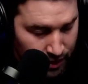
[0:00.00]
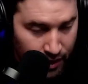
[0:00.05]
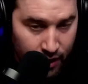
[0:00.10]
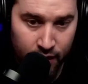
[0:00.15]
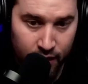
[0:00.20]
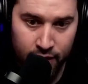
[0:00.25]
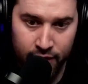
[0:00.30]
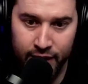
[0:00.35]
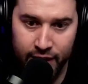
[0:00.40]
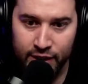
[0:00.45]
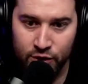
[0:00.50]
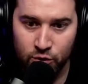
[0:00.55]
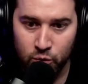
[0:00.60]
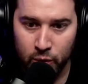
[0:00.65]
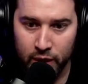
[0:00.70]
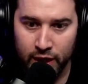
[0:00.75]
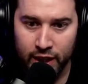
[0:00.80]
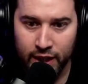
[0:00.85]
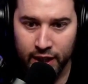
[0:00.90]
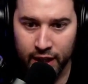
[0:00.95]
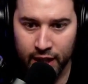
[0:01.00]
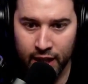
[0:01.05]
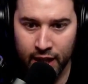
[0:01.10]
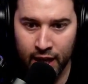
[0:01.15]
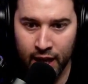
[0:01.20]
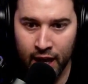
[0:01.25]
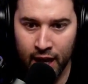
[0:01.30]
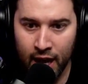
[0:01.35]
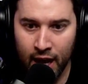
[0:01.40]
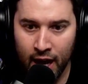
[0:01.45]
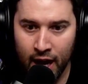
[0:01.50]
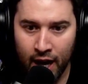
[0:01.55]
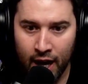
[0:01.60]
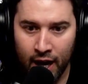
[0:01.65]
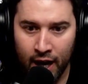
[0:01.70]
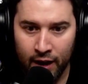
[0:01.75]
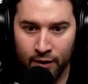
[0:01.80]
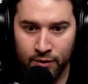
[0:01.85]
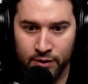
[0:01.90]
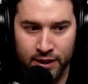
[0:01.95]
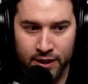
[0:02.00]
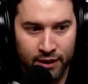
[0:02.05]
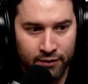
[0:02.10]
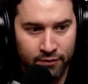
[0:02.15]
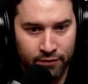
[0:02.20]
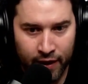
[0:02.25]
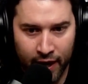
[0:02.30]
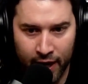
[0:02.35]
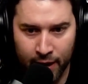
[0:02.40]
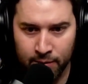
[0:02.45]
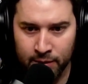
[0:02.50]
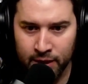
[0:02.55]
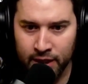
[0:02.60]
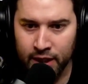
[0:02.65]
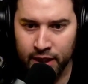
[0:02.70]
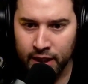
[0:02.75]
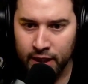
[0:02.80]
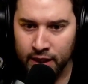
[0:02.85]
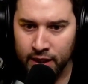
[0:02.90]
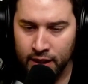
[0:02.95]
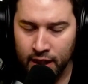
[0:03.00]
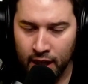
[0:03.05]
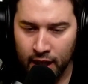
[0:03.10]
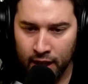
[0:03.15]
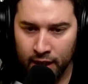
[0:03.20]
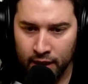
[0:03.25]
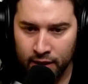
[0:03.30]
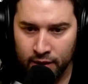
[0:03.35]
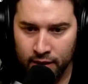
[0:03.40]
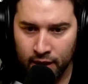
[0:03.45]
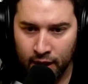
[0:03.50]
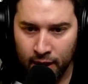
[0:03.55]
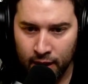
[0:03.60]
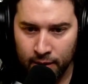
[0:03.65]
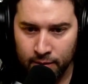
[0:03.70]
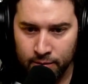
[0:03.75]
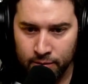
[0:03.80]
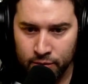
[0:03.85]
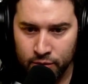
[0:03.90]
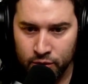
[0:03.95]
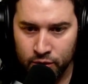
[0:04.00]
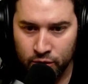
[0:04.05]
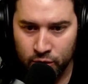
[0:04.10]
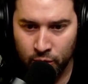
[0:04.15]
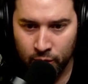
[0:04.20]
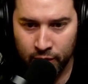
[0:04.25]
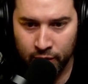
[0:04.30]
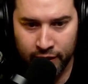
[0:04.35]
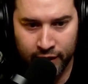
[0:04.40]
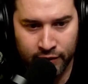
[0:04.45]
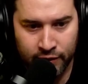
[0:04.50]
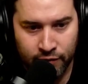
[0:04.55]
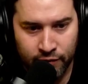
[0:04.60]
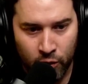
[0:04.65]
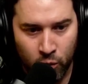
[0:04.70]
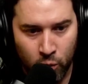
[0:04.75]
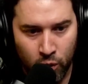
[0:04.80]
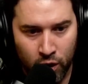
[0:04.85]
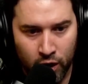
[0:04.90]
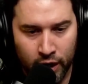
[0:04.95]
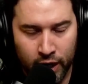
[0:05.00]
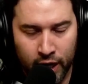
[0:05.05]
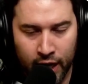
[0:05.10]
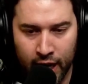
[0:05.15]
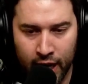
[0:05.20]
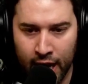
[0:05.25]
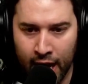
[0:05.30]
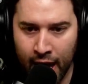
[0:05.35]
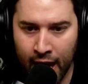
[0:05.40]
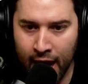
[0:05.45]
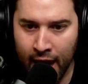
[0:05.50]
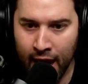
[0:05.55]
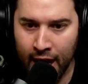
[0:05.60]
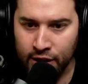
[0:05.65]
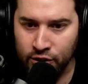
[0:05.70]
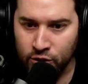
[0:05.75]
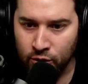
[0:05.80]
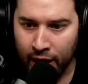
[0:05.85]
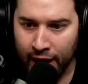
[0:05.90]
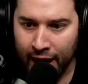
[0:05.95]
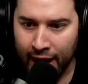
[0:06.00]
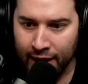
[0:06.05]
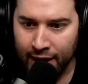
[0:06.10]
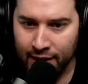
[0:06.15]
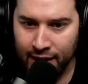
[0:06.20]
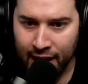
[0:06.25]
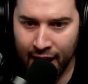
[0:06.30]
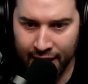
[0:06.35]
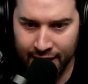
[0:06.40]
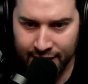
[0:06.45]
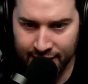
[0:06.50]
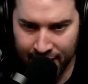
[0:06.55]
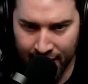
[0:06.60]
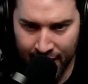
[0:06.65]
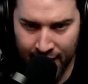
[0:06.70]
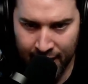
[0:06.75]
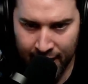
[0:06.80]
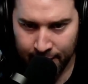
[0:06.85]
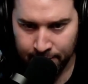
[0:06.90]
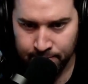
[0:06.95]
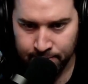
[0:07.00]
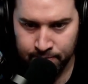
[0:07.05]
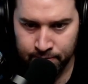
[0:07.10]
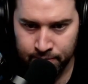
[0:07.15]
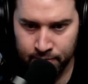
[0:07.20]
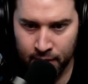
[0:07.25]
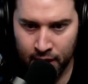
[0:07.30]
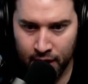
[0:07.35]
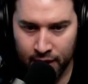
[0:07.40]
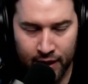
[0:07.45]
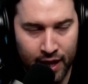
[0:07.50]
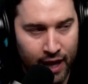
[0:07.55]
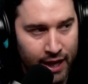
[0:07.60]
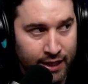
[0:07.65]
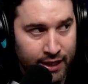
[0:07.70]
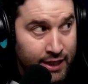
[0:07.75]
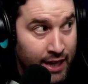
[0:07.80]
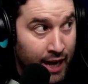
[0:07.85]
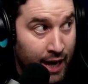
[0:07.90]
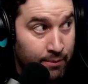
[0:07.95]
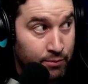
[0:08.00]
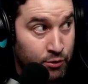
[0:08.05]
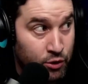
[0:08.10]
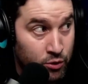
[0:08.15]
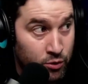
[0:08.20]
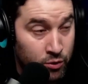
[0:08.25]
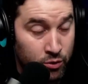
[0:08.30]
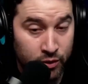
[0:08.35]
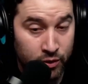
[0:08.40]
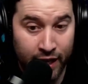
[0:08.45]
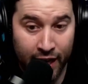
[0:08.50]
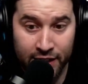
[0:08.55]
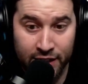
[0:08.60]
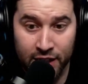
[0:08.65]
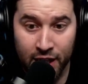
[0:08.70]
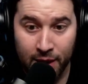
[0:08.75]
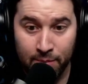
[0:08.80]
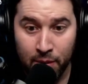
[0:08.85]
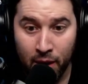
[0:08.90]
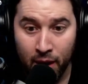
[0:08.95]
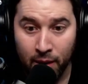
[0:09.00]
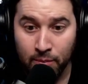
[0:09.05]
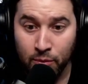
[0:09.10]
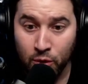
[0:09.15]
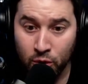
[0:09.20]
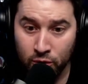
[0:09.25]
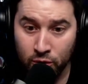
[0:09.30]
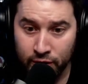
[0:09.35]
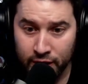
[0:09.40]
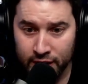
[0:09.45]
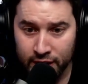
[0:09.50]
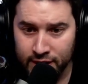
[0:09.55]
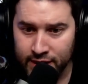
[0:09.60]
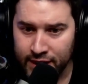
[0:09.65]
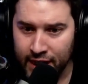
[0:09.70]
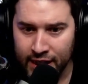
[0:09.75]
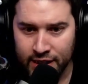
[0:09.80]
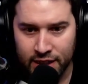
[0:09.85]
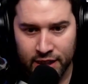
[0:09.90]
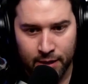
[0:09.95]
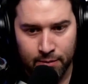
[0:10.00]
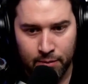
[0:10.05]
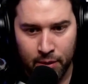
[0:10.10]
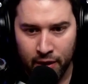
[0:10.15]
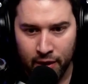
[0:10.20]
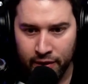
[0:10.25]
this week, seeing family and doing things for work. So I had a lot of time to catch up on movies, catch up on